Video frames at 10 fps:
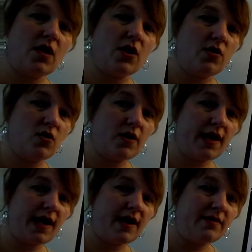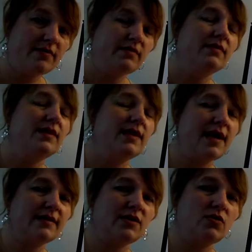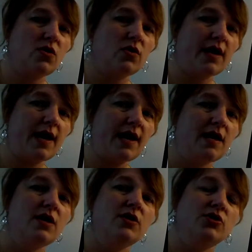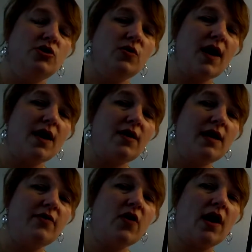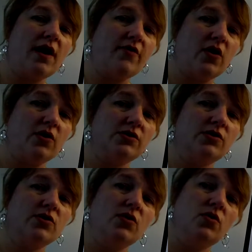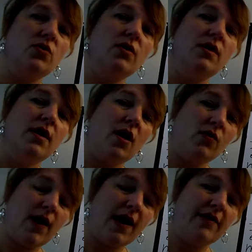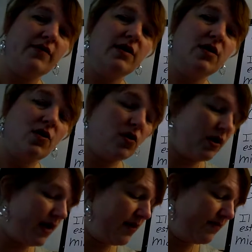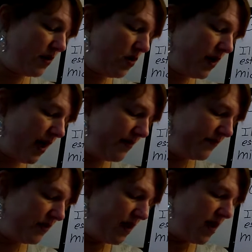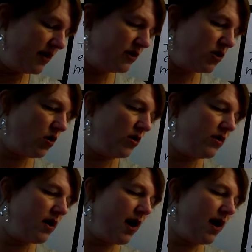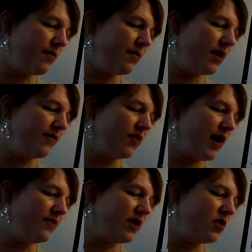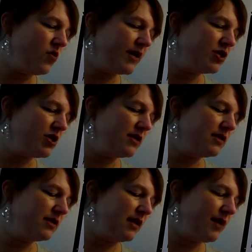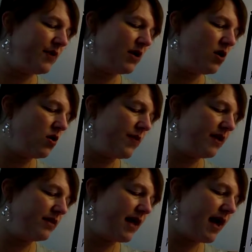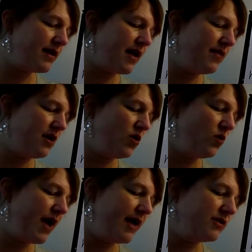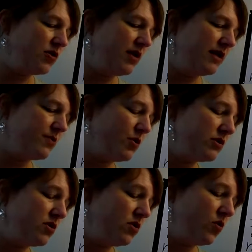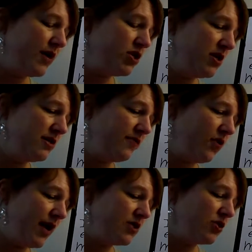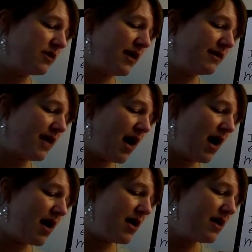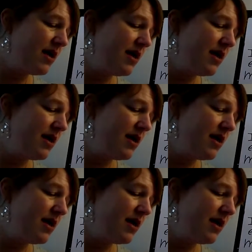Are you okay? Yes, you're okay. Tu arrives en avance. You arrived early. Okay? So, if you have any questions, let me know about that, and then you will answer these personal questions for exercise I.